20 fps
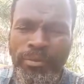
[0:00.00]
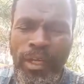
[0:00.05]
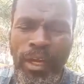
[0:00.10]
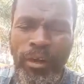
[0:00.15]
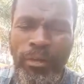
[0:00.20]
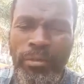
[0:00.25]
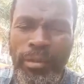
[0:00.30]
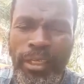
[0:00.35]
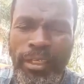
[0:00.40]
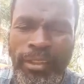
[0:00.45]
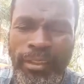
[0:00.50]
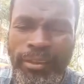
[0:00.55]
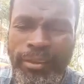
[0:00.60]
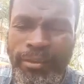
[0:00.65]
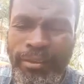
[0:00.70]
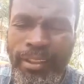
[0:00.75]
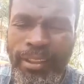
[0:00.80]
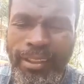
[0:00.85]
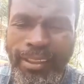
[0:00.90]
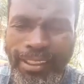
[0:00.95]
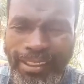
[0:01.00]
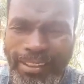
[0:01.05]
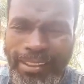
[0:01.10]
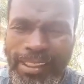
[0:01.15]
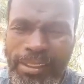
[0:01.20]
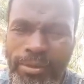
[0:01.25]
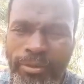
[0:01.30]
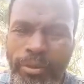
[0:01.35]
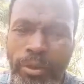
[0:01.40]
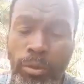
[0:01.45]
how many
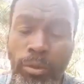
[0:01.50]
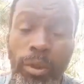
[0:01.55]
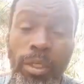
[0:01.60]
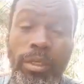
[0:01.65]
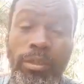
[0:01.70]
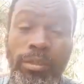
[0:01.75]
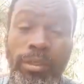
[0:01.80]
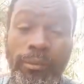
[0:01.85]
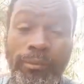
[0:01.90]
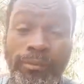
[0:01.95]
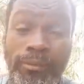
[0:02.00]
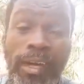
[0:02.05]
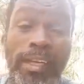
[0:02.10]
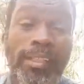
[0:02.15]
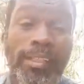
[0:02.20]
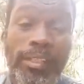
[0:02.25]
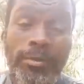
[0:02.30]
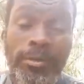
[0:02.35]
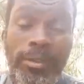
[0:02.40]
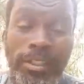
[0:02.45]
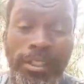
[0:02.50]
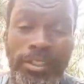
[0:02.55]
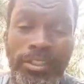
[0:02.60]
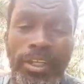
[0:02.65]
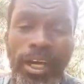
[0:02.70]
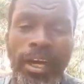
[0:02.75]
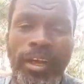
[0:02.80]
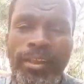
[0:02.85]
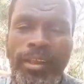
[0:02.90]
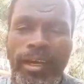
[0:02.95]
leaders of the world are fighting with
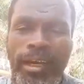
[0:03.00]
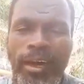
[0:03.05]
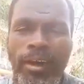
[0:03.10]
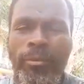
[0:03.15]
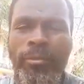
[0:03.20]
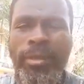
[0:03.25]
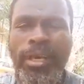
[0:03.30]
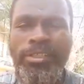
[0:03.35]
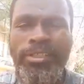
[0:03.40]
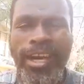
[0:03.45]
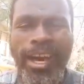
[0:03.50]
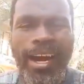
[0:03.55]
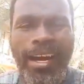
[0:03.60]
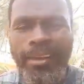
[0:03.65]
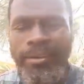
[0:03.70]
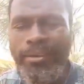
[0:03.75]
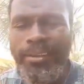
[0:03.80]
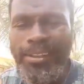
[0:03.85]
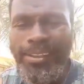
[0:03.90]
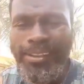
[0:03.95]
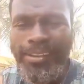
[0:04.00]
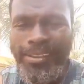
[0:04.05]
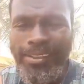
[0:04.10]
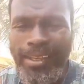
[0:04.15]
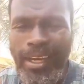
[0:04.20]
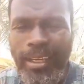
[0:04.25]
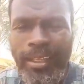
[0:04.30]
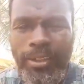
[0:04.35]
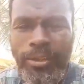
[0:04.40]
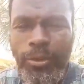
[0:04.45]
each other, how much iron is
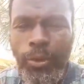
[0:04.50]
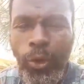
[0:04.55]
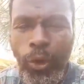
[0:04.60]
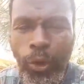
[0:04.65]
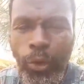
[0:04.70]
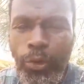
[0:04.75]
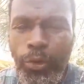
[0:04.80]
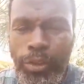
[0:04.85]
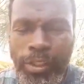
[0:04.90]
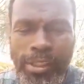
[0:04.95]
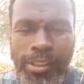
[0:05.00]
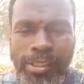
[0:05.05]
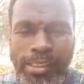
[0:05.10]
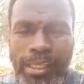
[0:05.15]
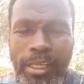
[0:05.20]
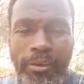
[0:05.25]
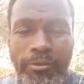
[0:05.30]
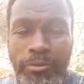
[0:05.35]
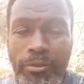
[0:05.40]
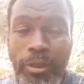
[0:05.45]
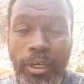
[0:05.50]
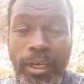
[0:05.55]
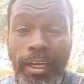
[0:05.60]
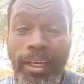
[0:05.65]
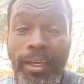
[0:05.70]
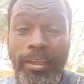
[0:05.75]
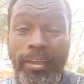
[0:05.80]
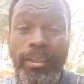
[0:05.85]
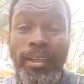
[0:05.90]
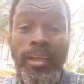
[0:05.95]
trying to hold itself to
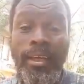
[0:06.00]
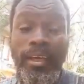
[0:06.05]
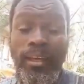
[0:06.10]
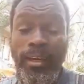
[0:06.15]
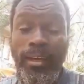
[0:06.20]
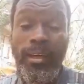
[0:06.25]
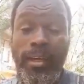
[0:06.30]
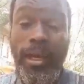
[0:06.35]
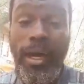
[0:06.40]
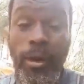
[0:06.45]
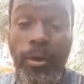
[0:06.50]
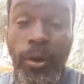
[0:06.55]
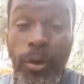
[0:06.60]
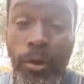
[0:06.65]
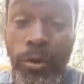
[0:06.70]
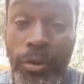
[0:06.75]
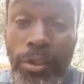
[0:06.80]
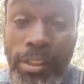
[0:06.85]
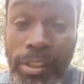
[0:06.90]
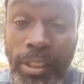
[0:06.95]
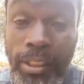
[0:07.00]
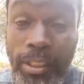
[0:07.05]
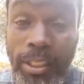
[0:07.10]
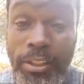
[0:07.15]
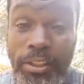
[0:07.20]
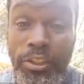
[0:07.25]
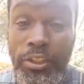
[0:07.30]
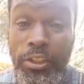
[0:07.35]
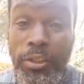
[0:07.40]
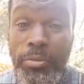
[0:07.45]
clay, and how all these
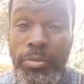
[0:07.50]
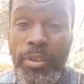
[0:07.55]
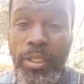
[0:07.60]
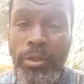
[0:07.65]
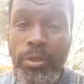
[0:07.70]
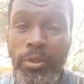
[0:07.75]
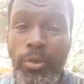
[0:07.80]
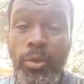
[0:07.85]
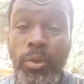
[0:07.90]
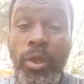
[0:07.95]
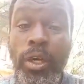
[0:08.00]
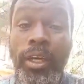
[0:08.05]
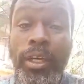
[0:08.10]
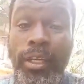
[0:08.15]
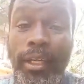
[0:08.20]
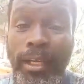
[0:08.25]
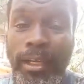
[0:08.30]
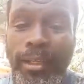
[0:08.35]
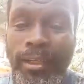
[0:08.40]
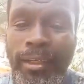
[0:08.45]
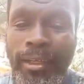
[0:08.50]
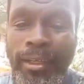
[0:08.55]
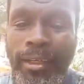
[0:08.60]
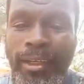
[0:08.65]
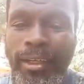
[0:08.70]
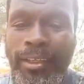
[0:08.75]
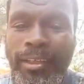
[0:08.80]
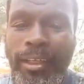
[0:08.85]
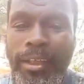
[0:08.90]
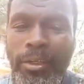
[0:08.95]
relationships are not working.
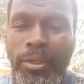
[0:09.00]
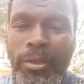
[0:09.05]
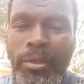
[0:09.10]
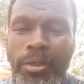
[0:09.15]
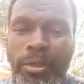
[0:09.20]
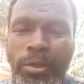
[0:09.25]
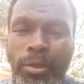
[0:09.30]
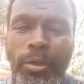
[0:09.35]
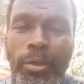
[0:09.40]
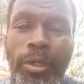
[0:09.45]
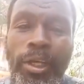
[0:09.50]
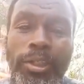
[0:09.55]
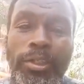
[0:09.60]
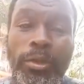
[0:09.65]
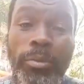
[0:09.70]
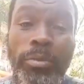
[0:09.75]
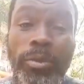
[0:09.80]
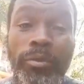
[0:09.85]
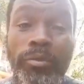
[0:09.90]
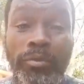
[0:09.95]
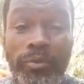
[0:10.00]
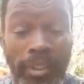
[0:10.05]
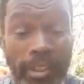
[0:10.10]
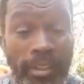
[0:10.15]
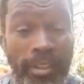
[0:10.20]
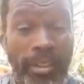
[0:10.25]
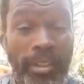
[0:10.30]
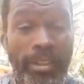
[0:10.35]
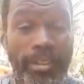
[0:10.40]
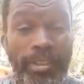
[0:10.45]
And then you look at your
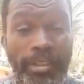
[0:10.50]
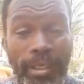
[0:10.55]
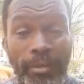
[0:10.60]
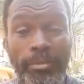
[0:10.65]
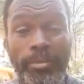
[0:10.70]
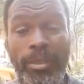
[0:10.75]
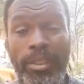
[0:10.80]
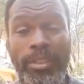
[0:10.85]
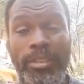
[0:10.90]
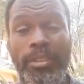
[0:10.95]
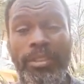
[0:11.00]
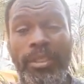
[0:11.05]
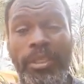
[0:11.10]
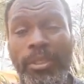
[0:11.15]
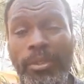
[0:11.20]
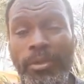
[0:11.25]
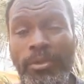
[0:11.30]
prophetic template,